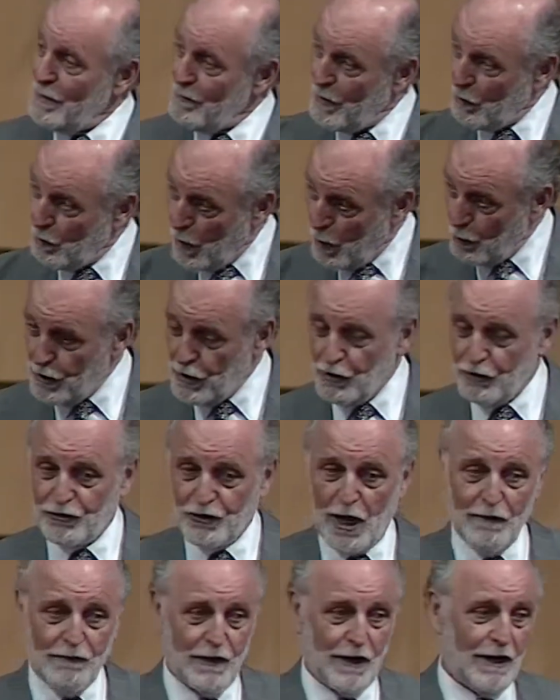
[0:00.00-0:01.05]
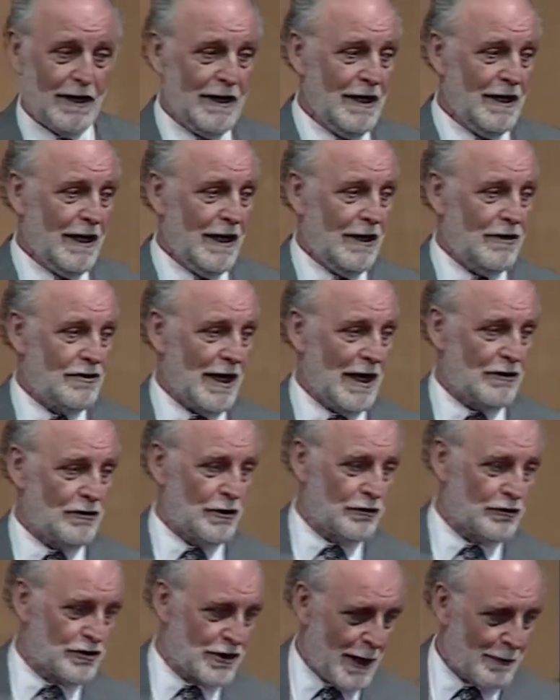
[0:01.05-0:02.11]
But what we discover in
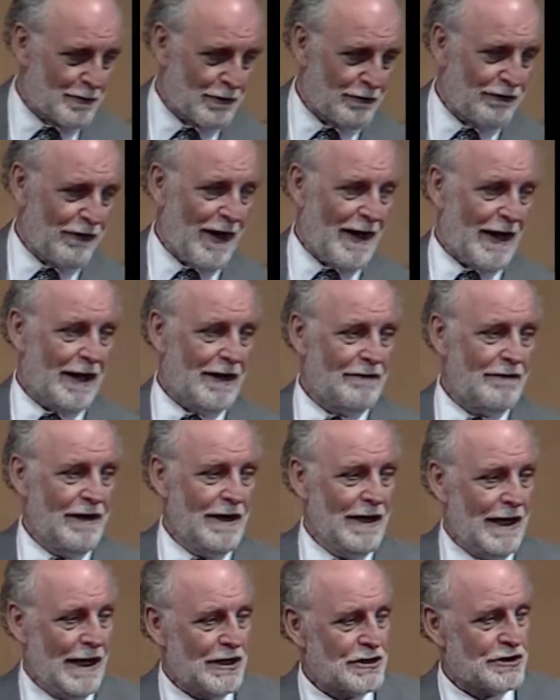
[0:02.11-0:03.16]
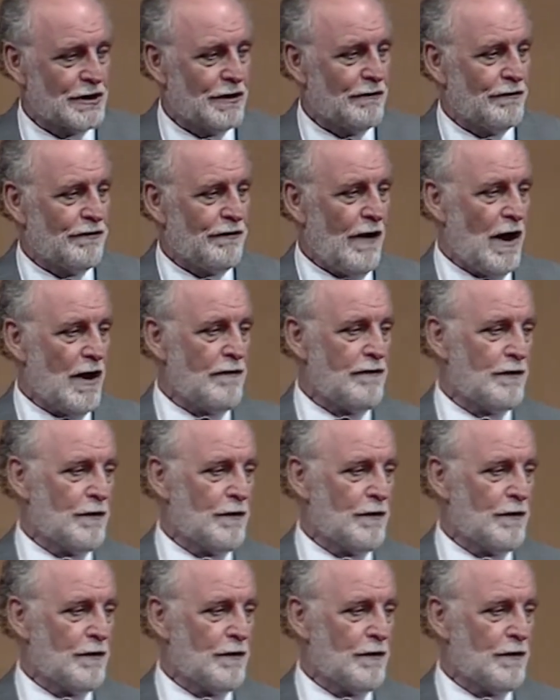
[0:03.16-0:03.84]
Daniel chapter five is that far